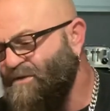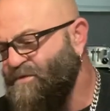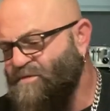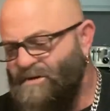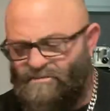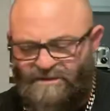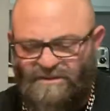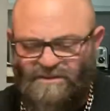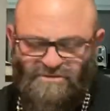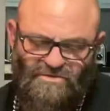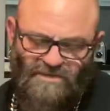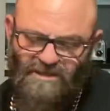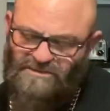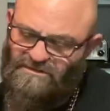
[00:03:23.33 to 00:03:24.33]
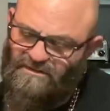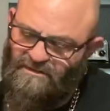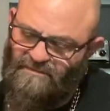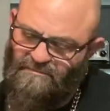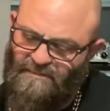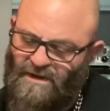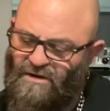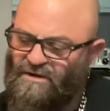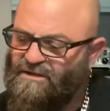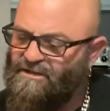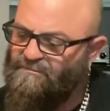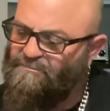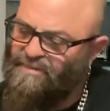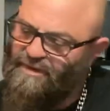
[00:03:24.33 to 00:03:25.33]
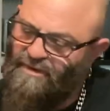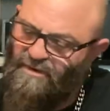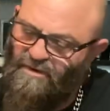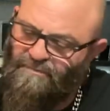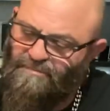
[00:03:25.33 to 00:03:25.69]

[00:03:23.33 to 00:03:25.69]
have went with the traditional American beer,